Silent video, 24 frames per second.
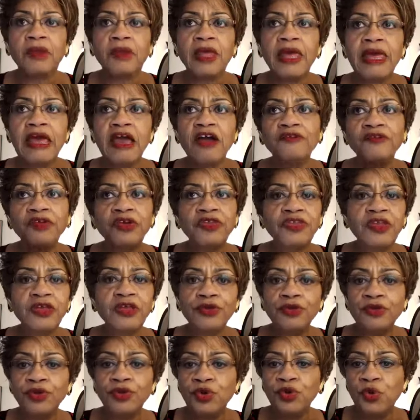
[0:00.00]
everything
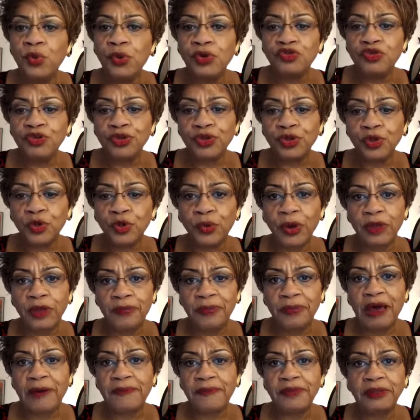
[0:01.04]
to do with just a great
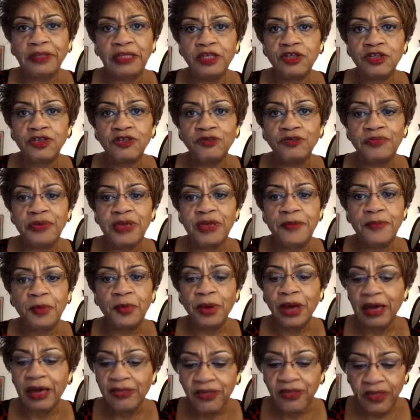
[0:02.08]
population of people,
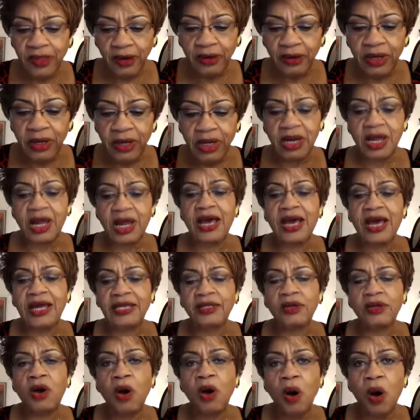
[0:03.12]
and they're not
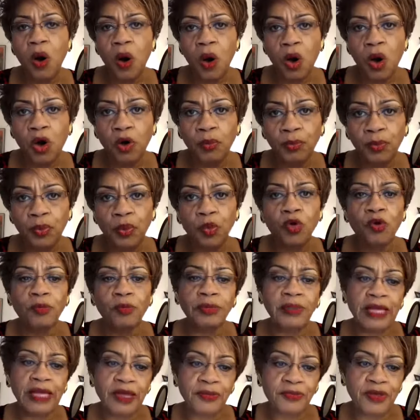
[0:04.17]
all poor
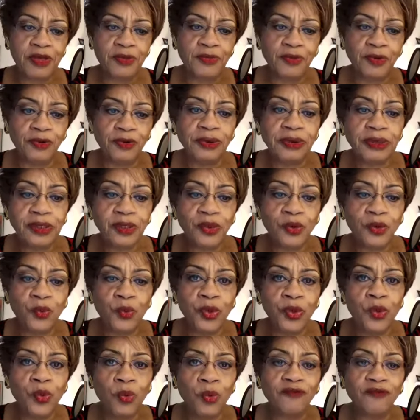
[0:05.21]
black people. So
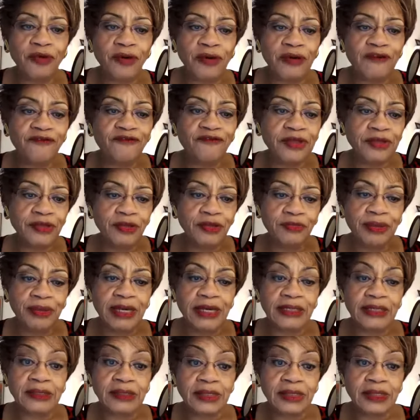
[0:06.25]
we were very offended
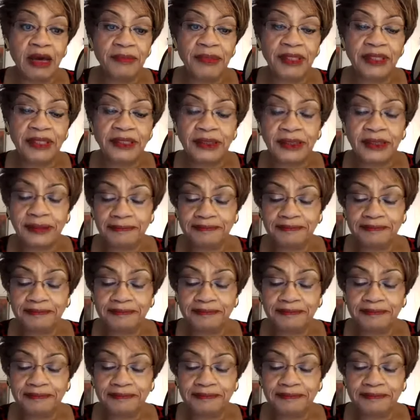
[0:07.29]
by his comments.